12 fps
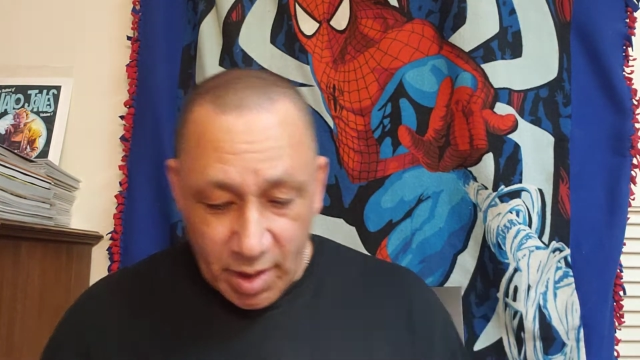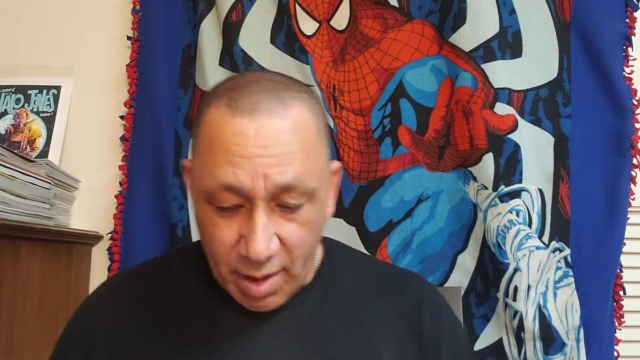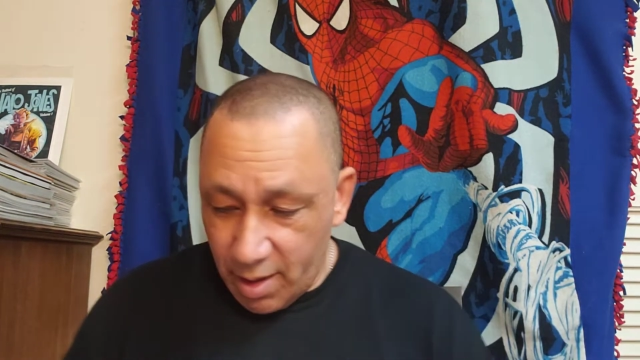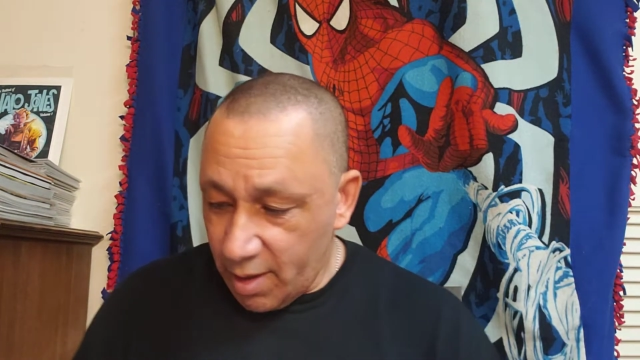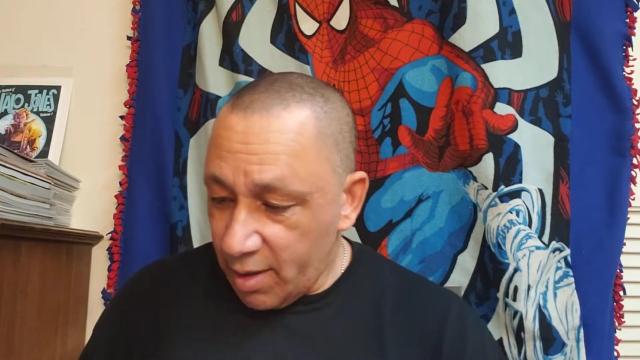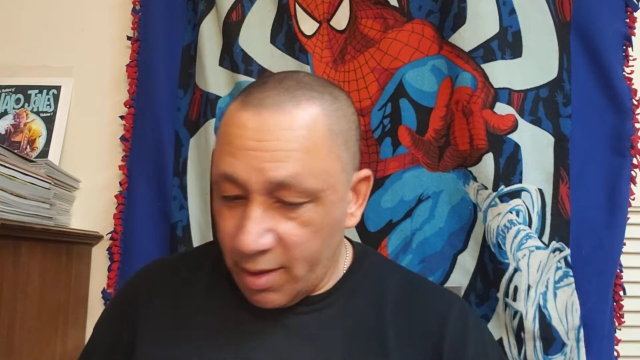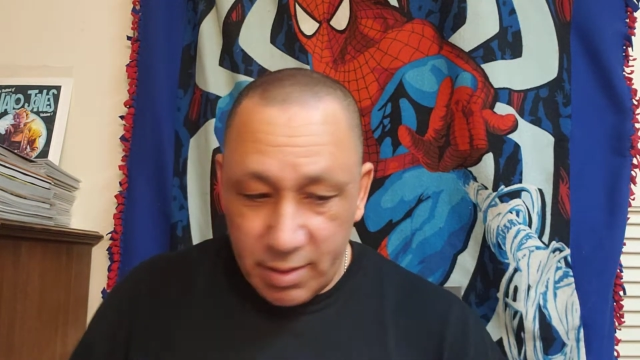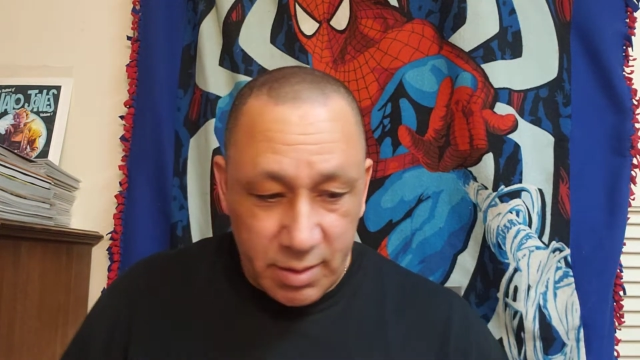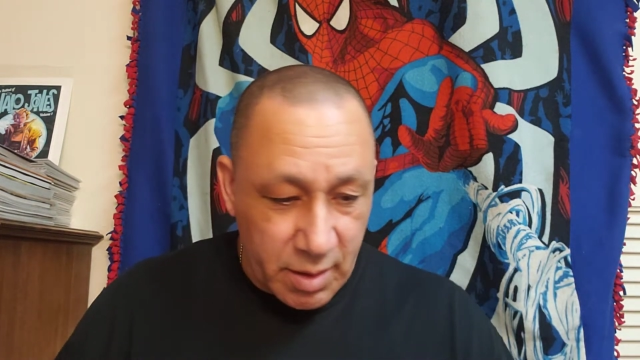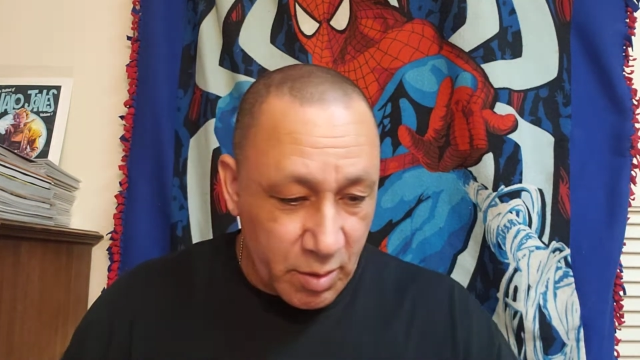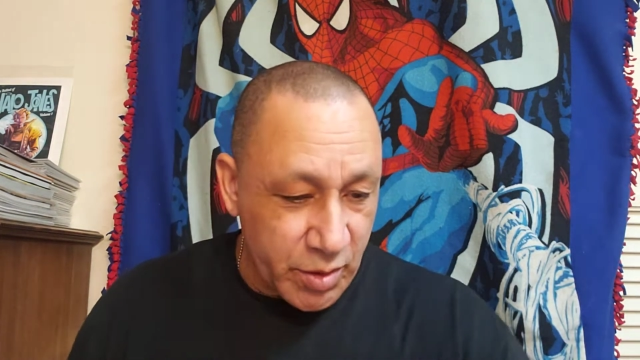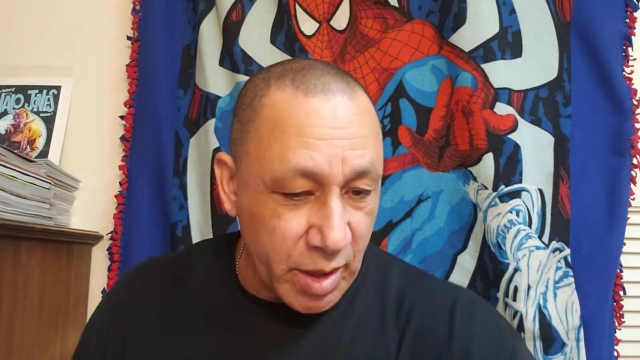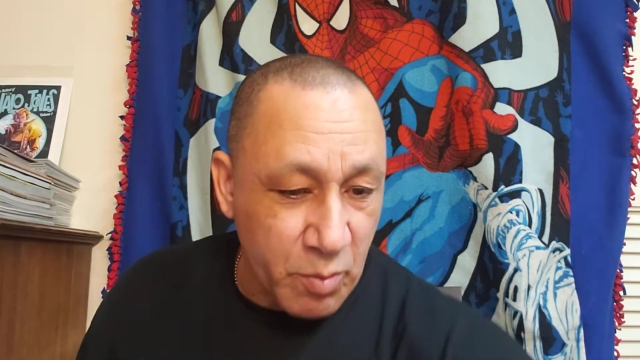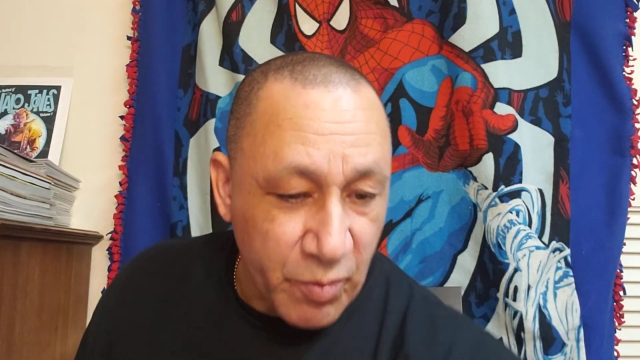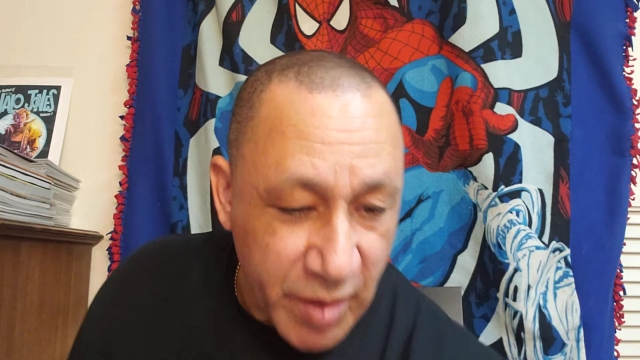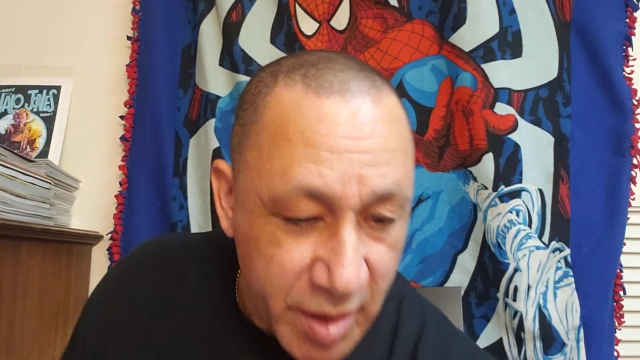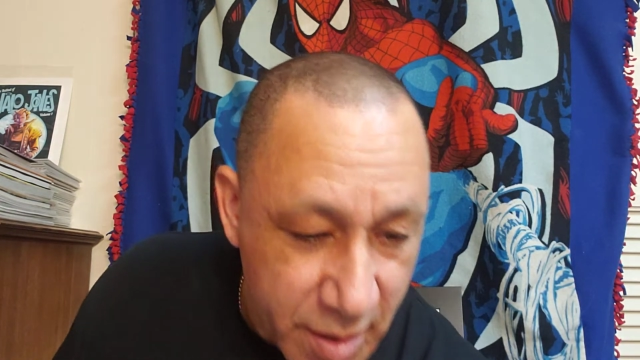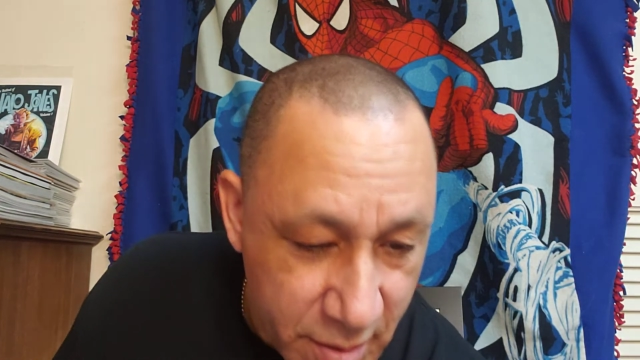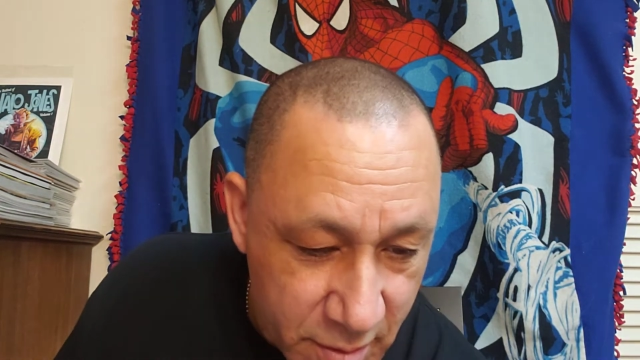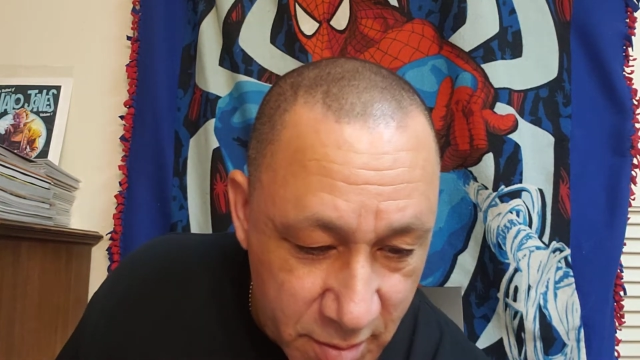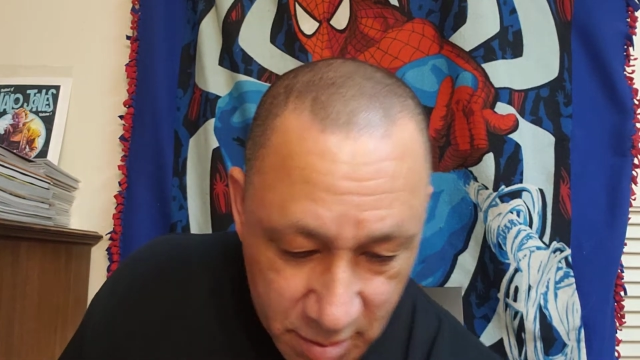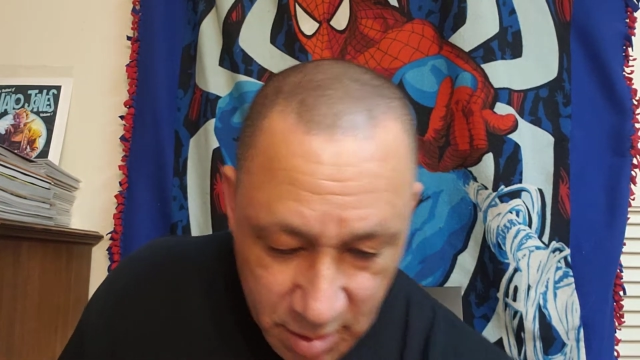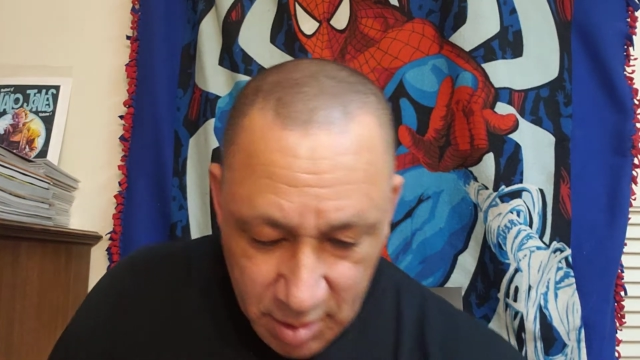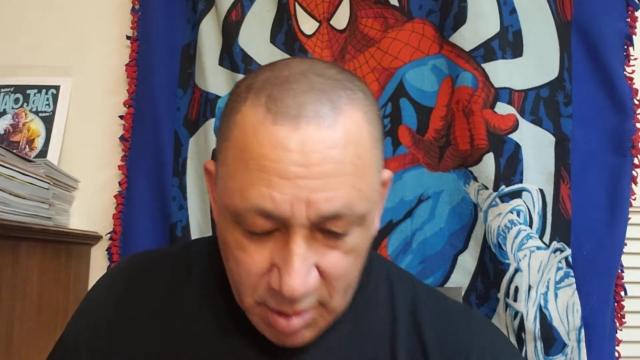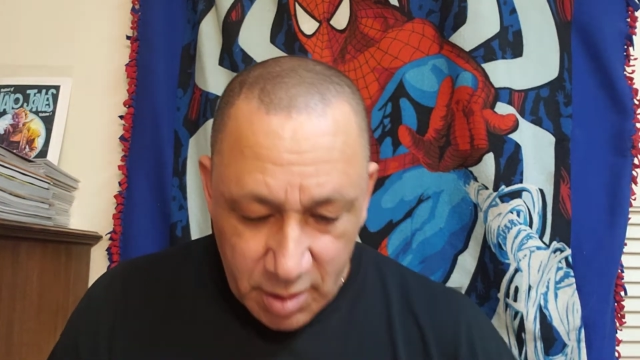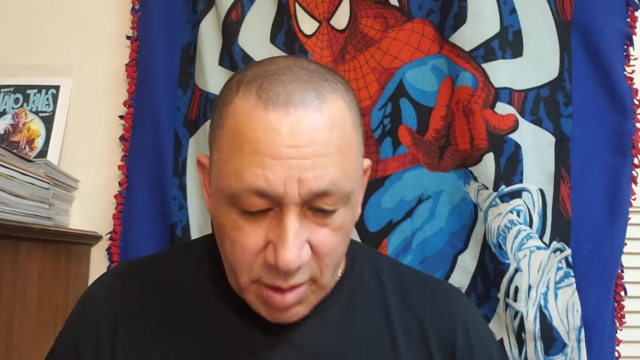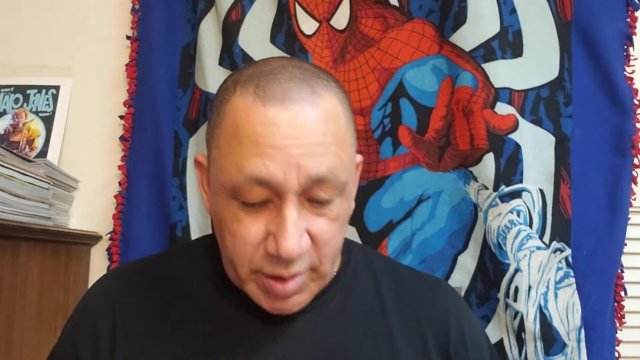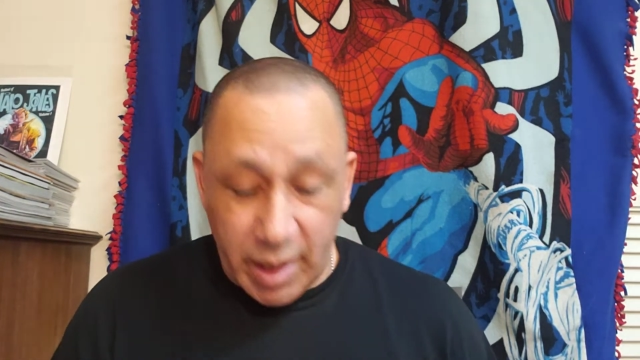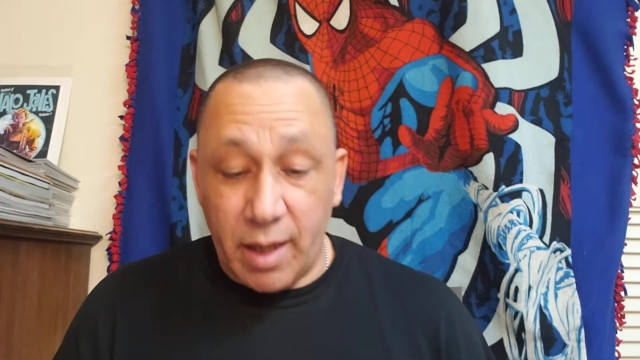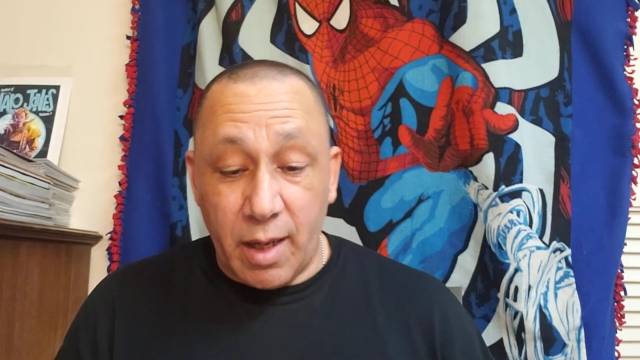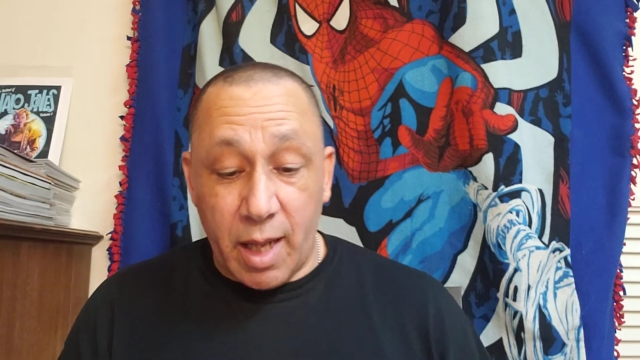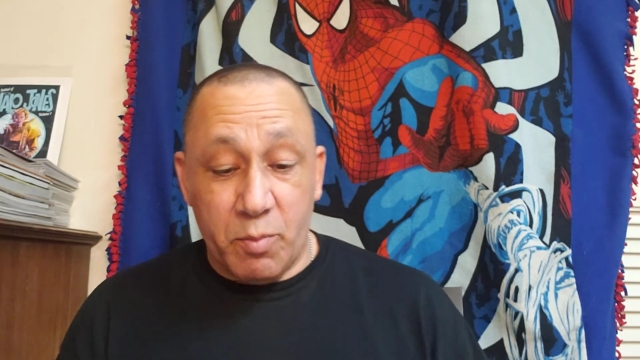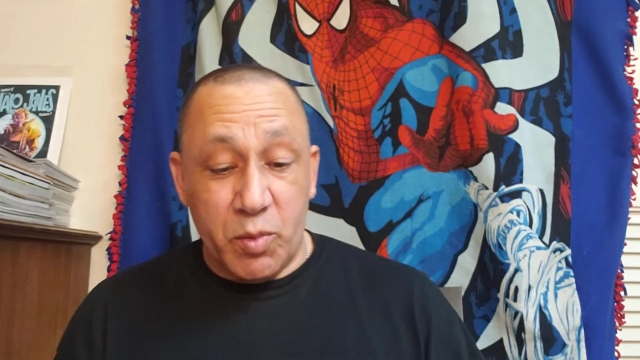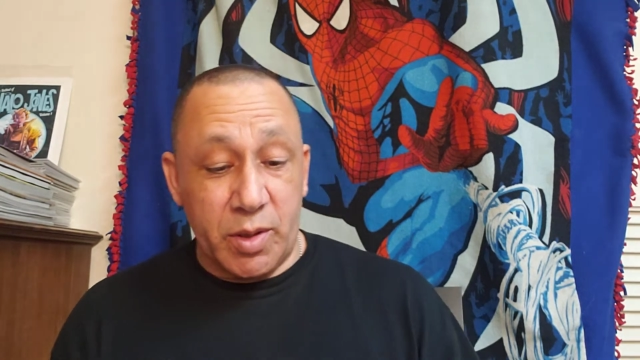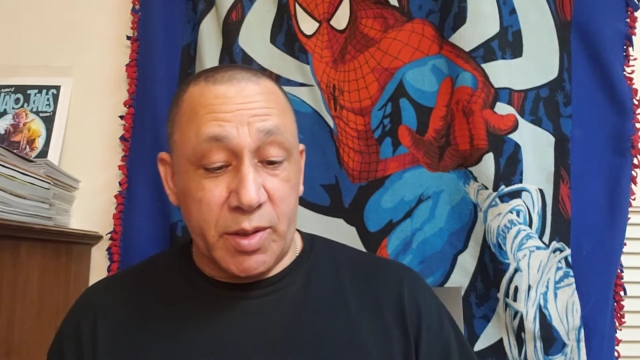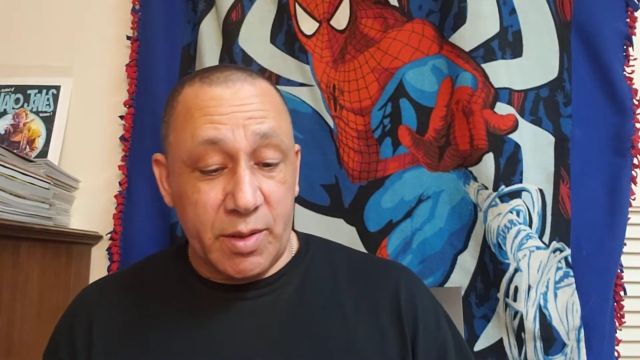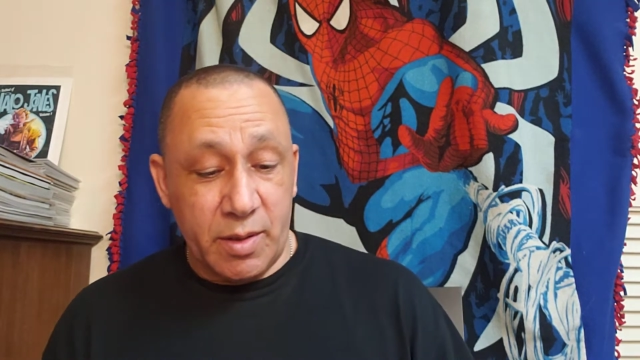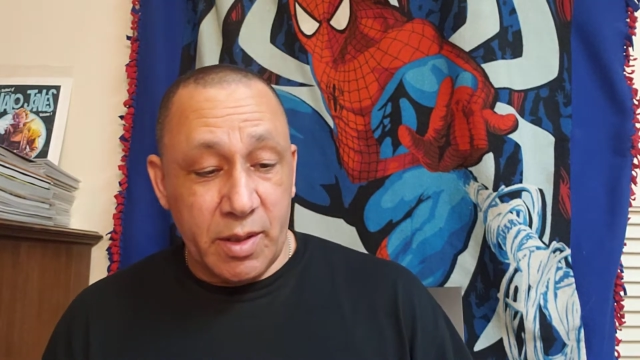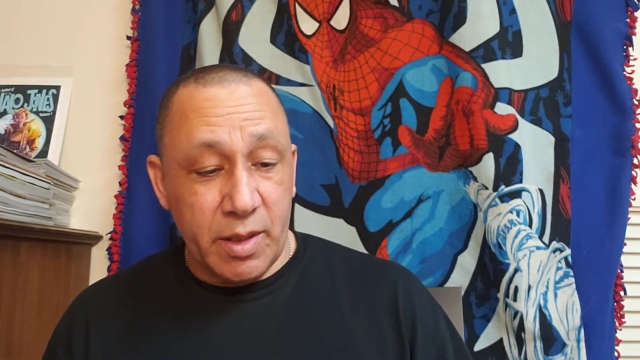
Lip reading: I'll set them over here because I got a lot of books.